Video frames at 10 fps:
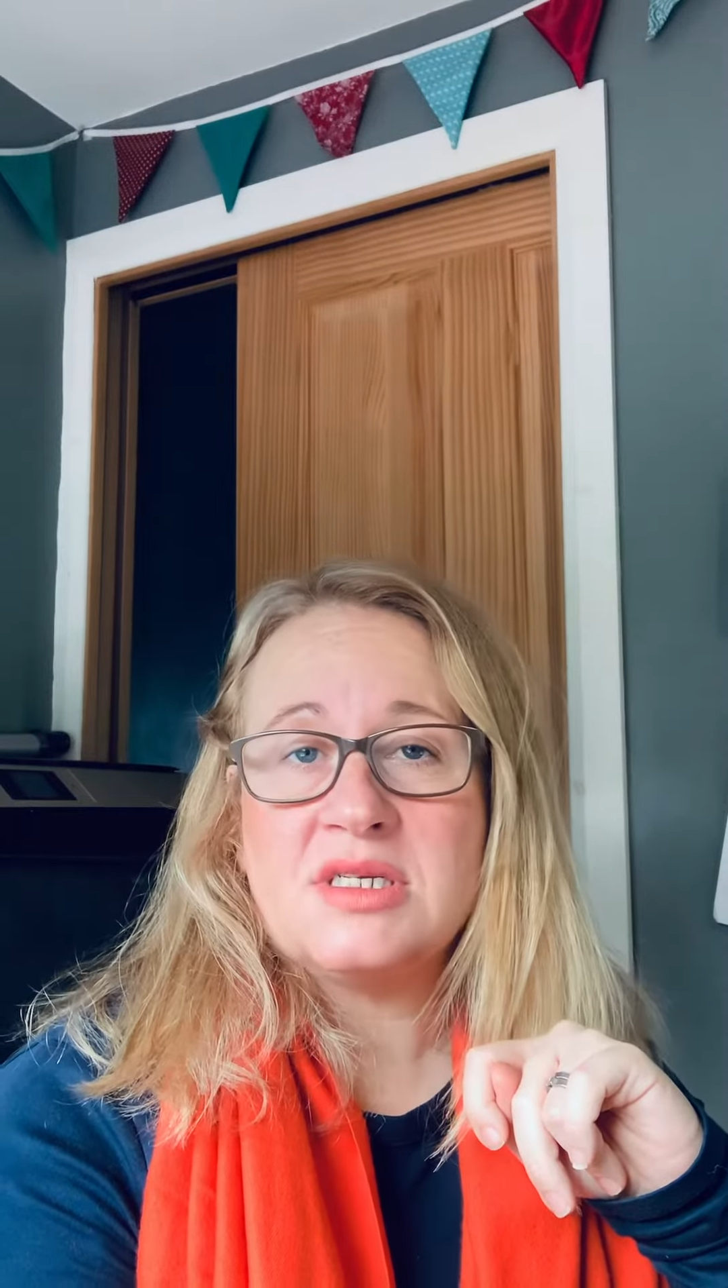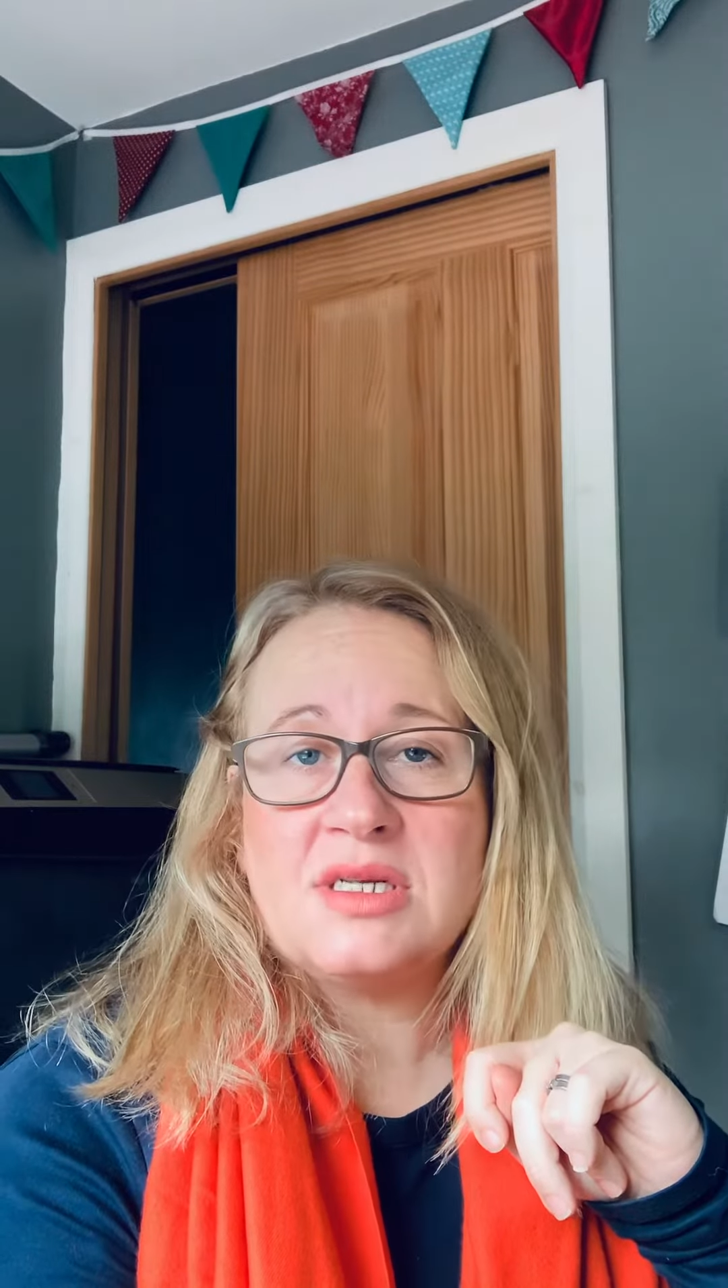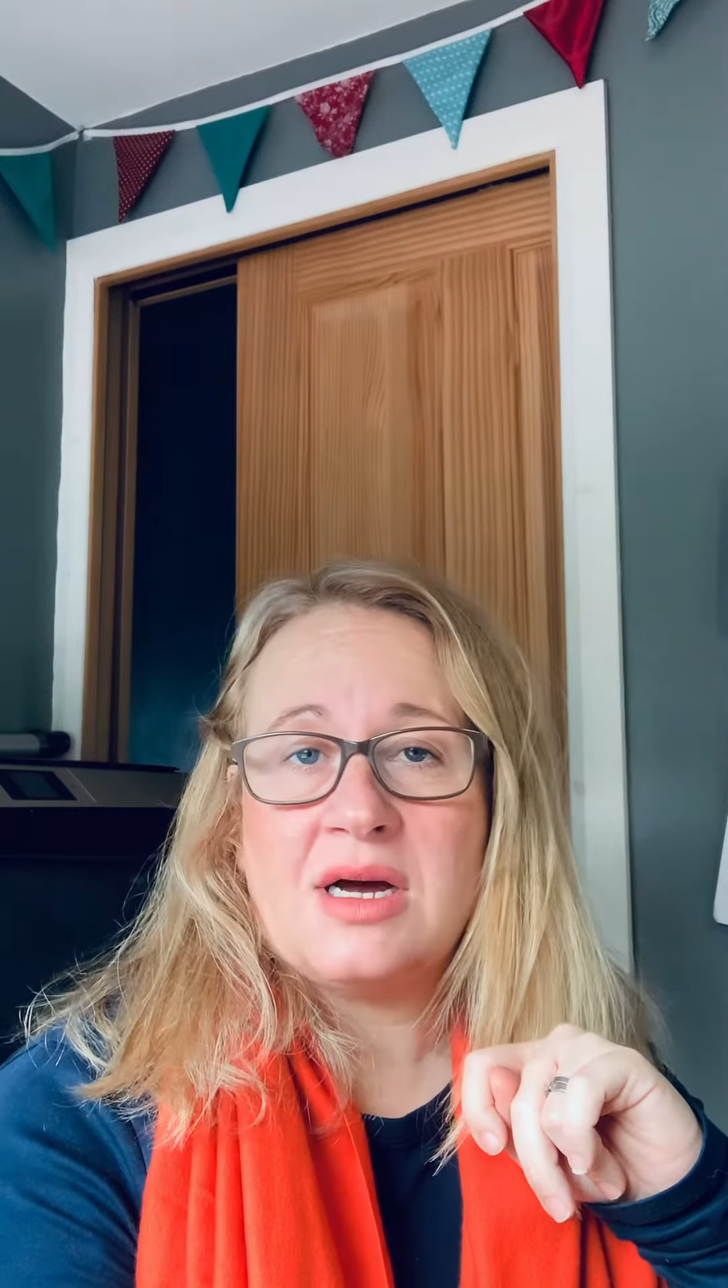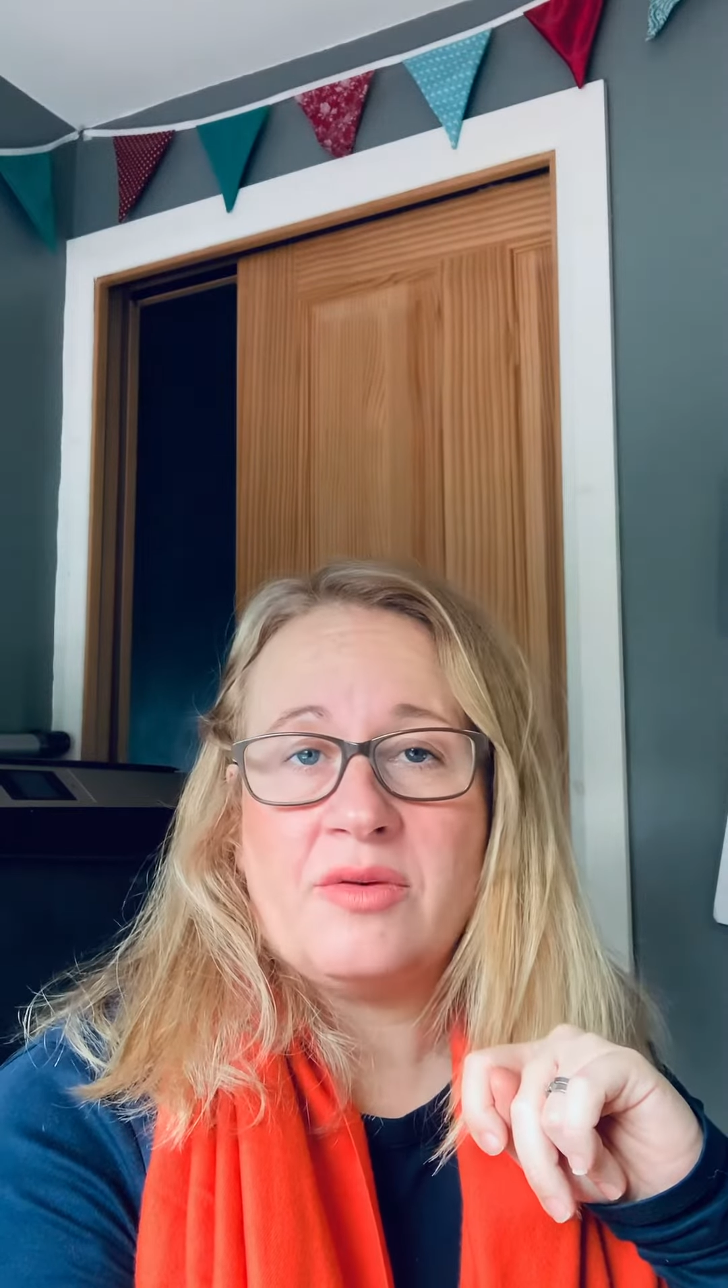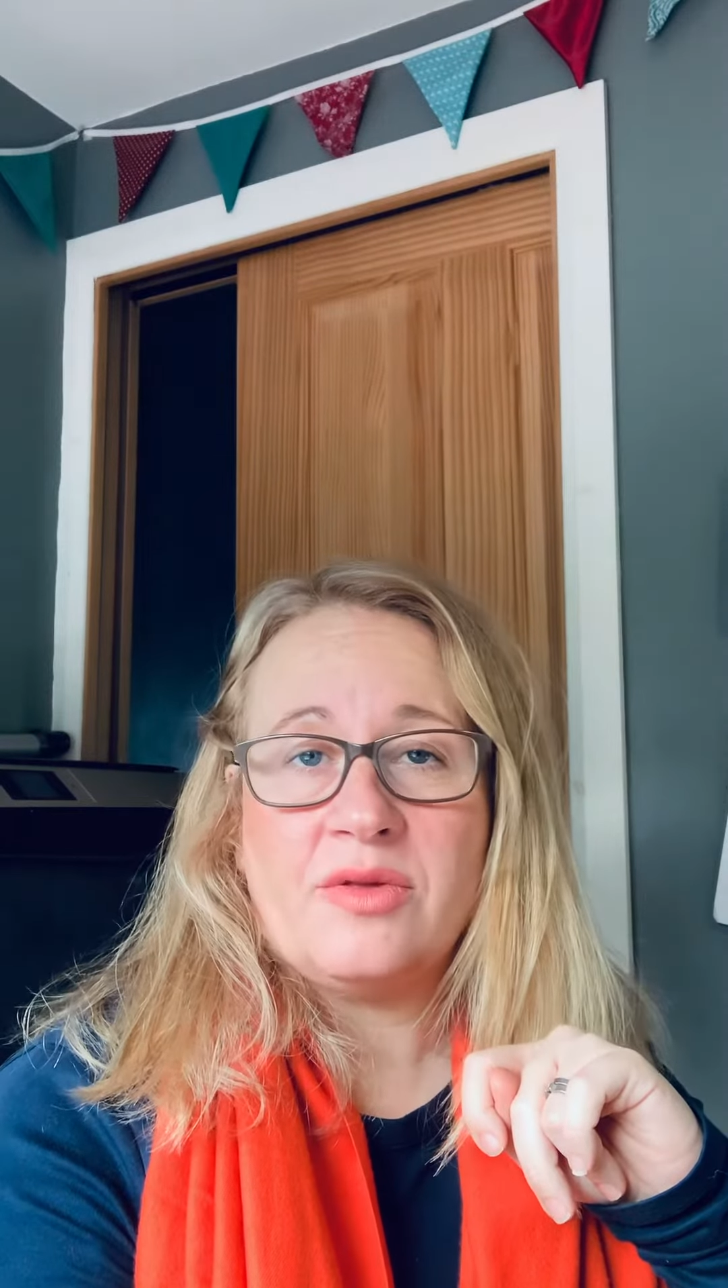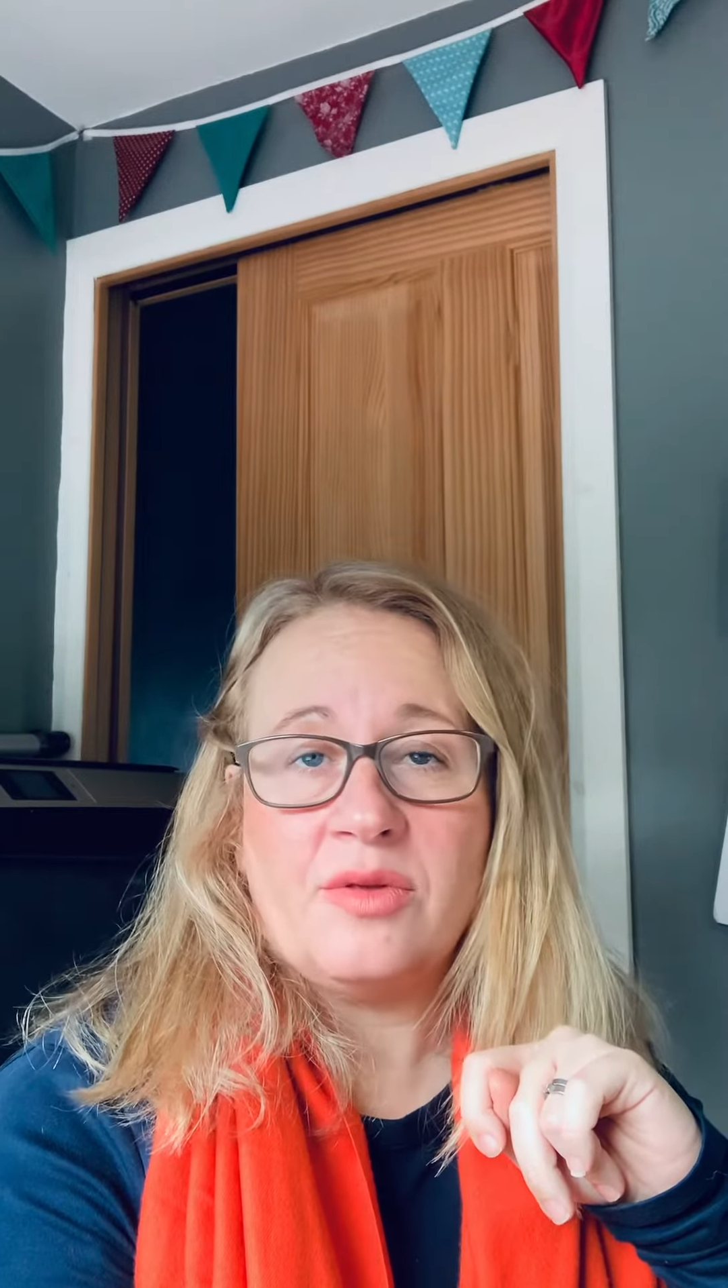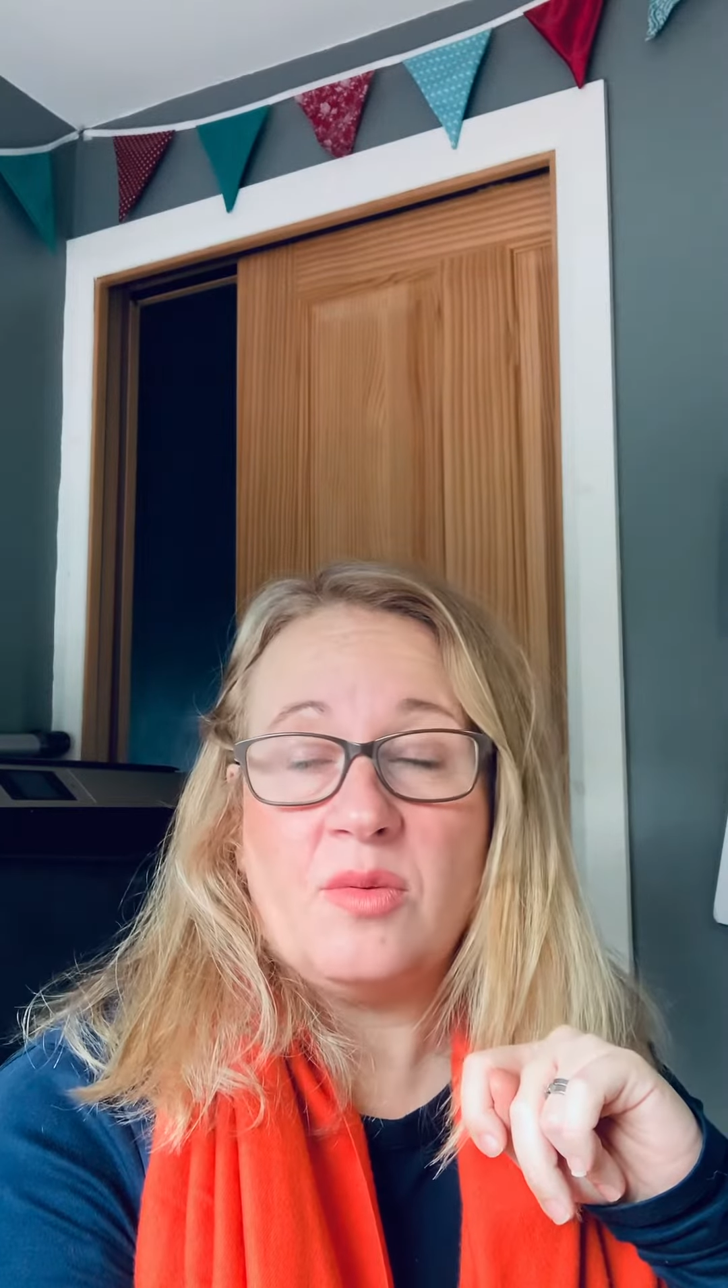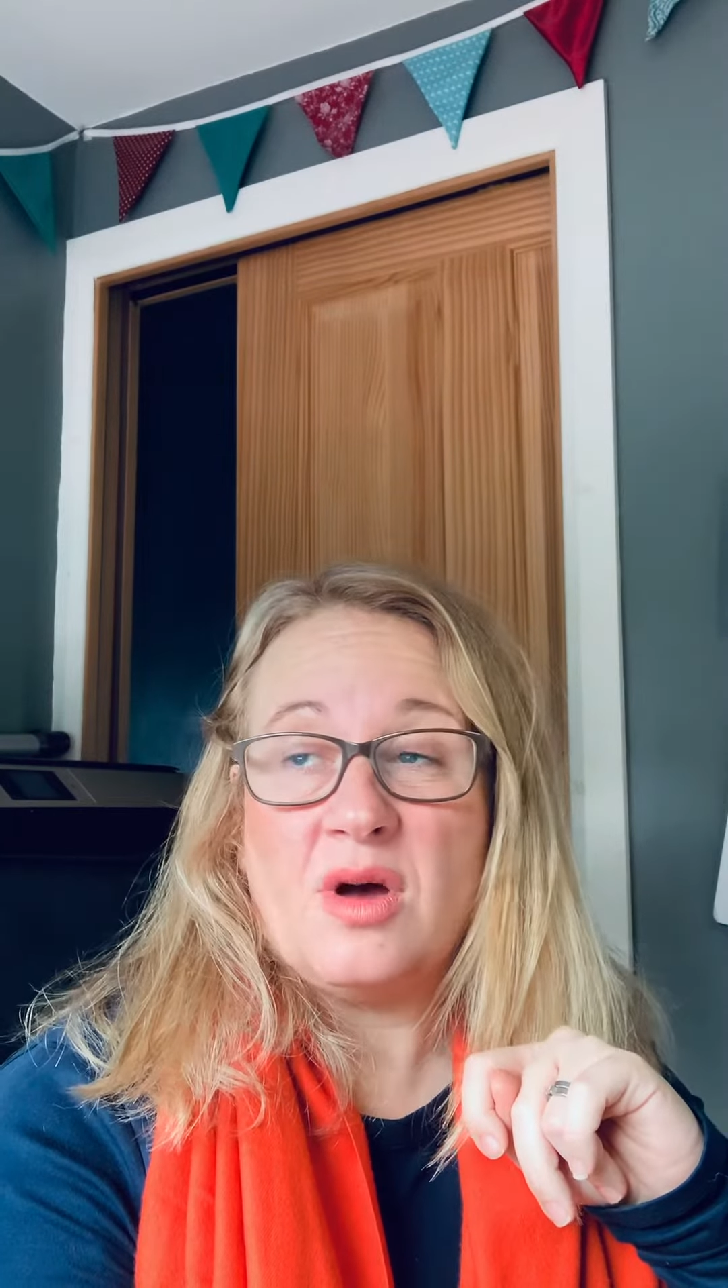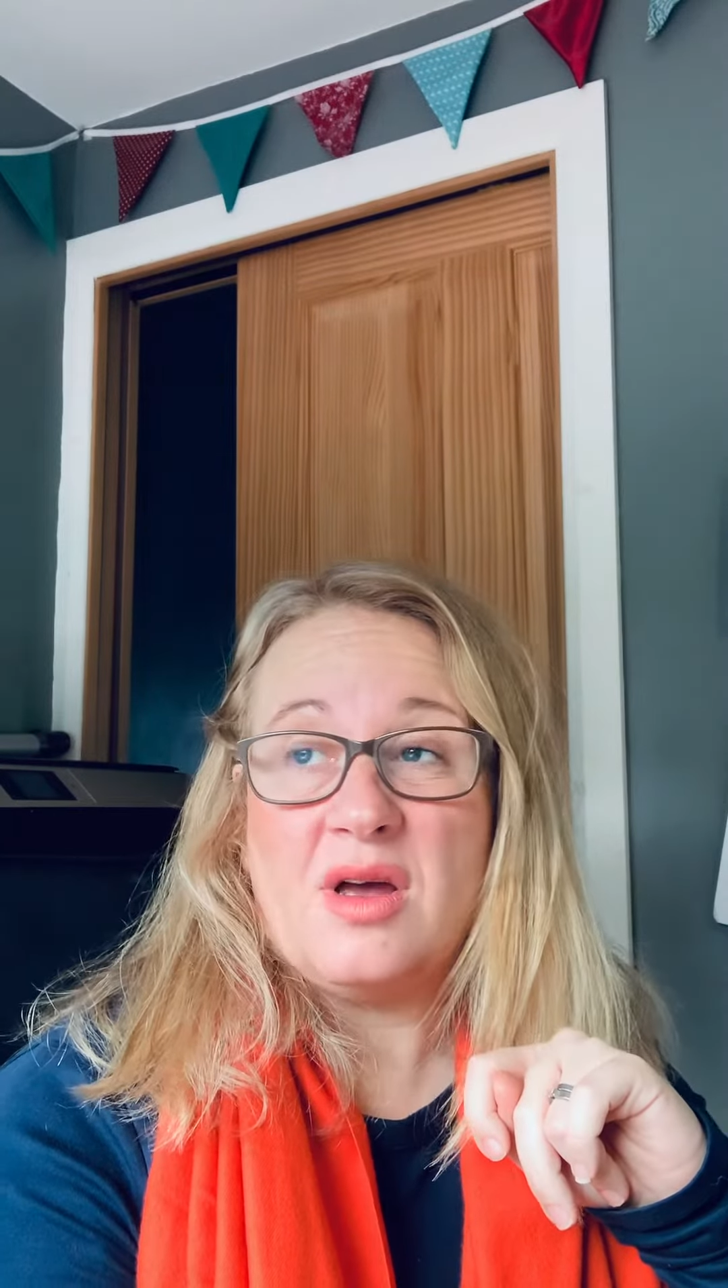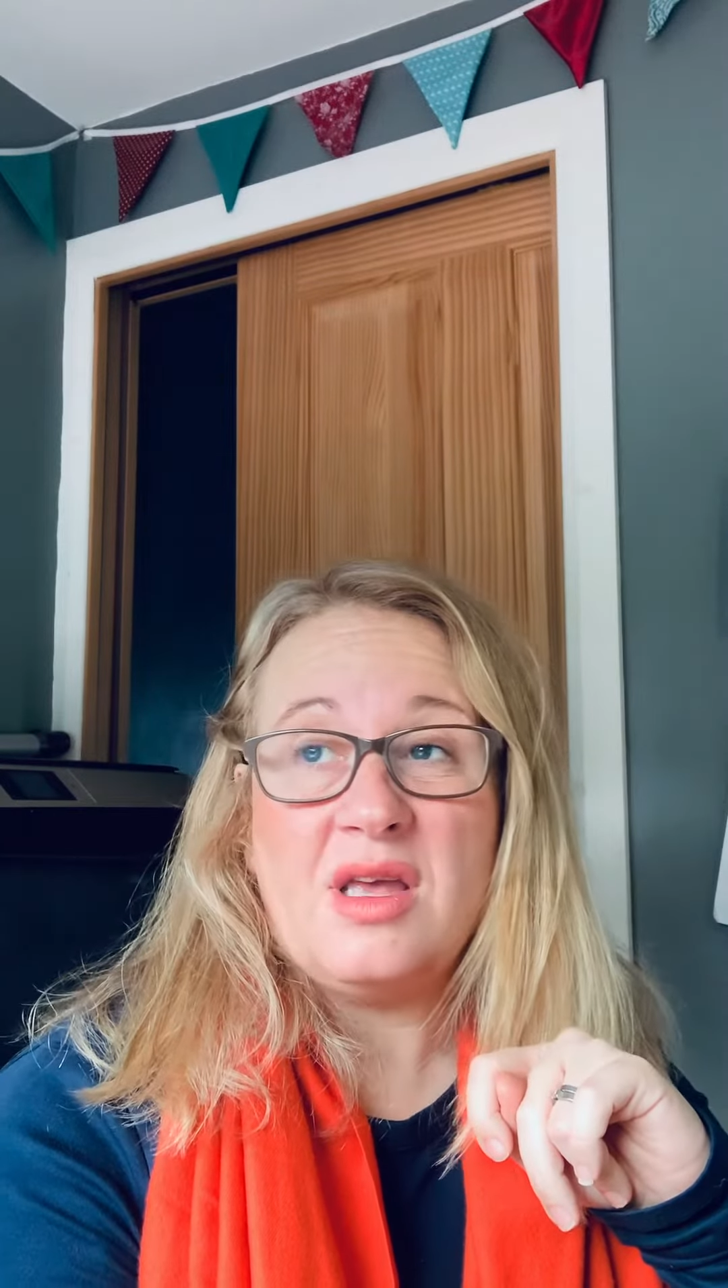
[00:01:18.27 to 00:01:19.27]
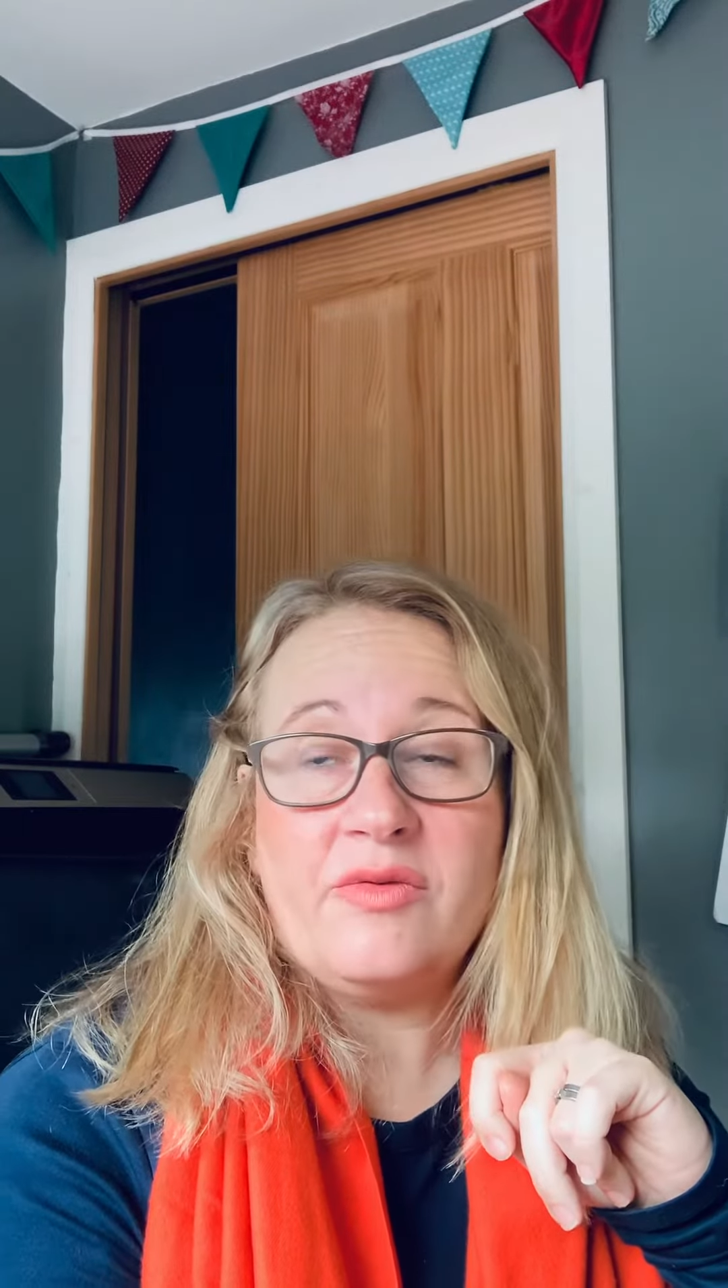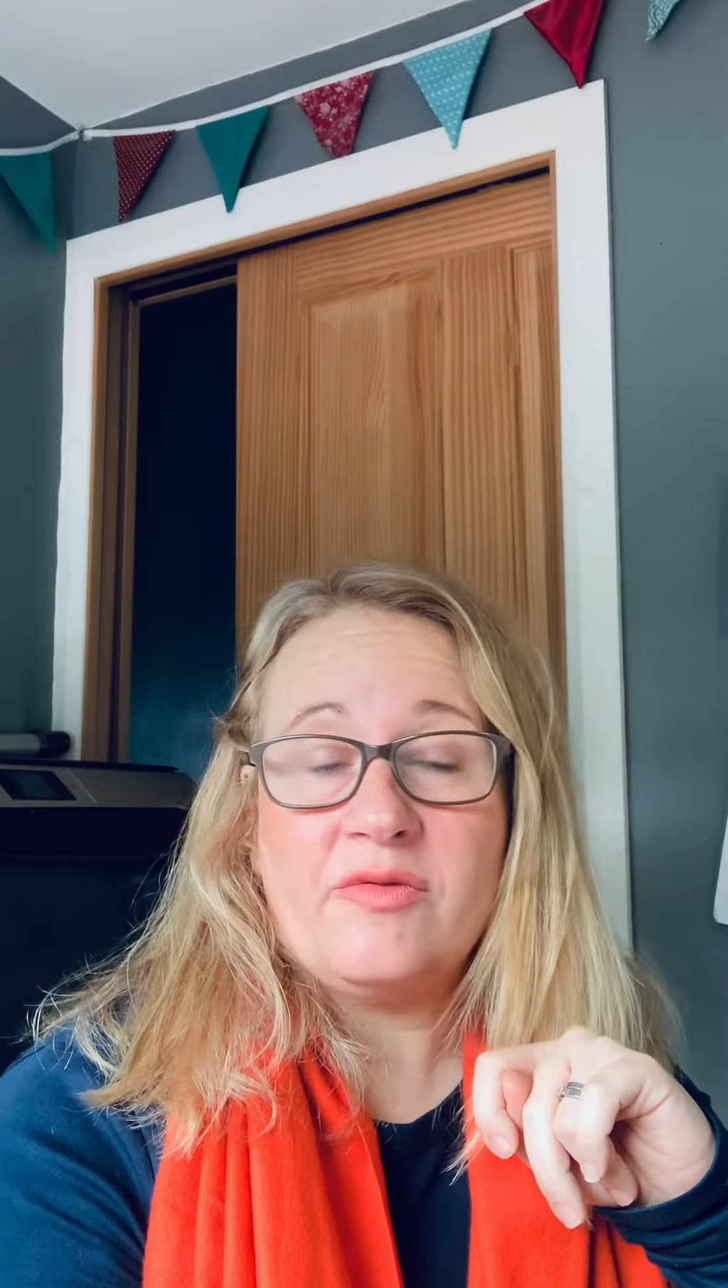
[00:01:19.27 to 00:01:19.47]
now than they were even